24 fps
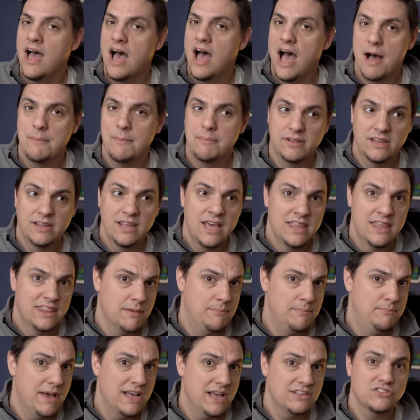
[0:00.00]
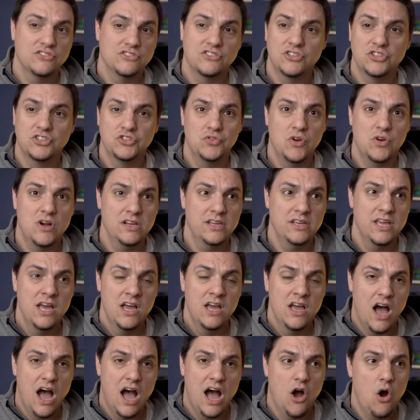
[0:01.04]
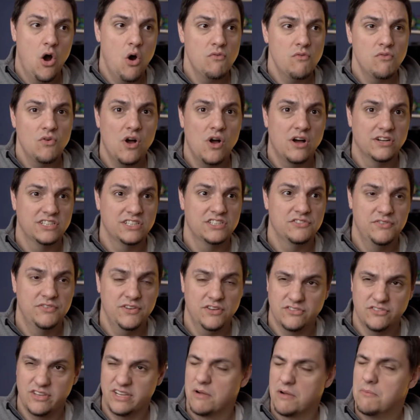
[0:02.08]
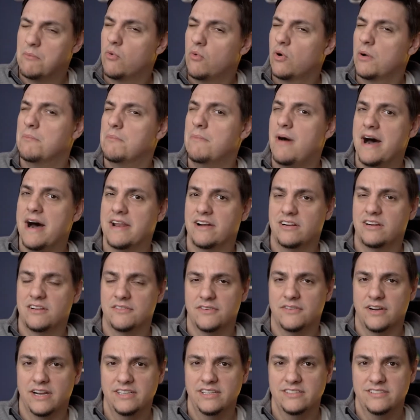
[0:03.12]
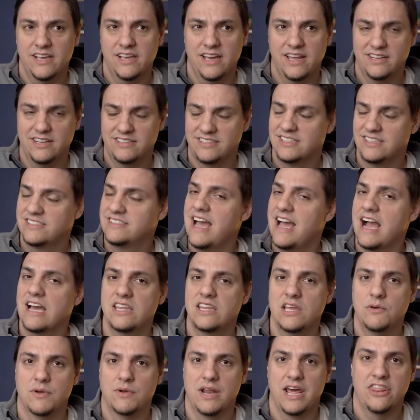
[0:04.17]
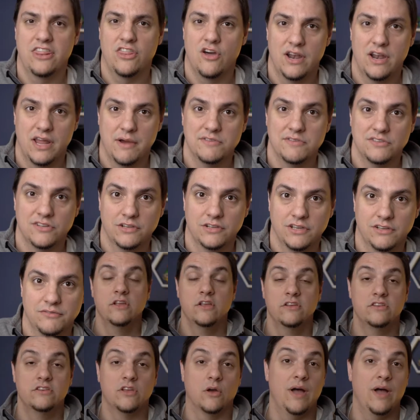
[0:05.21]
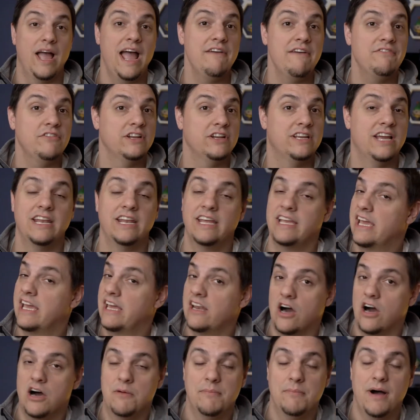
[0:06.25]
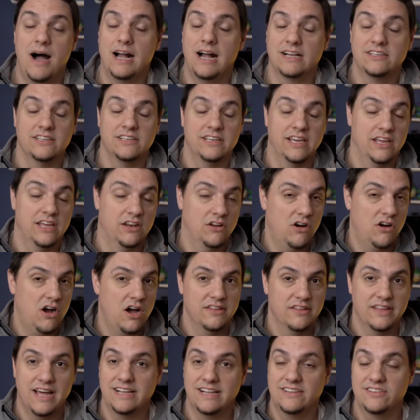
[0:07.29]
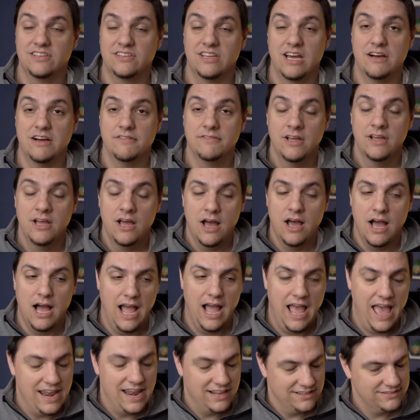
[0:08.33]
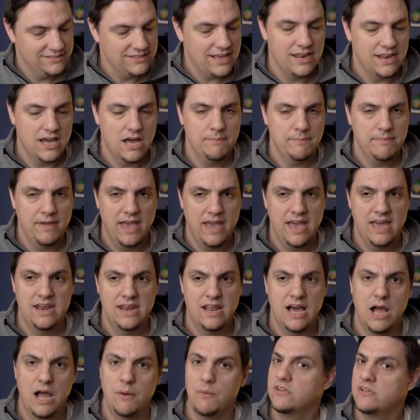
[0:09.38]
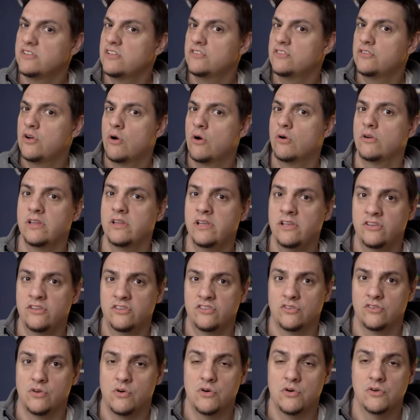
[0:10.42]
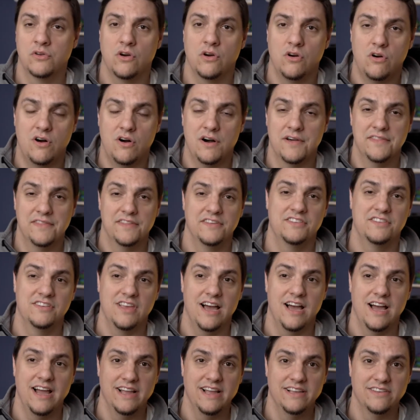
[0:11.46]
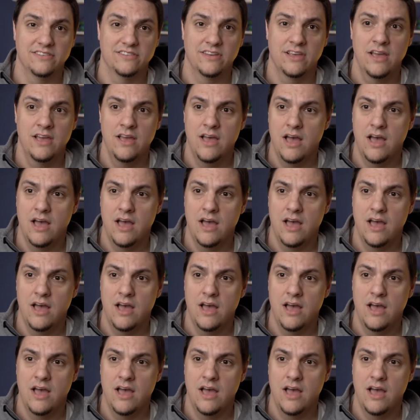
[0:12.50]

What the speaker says: But the bezels are shrunk. Overall, it just feels like a more modern device, and it's exactly what I thought I was looking for. So after getting it, unboxing it, all that stuff, I had it set up, and I wasn't totally sold on the size.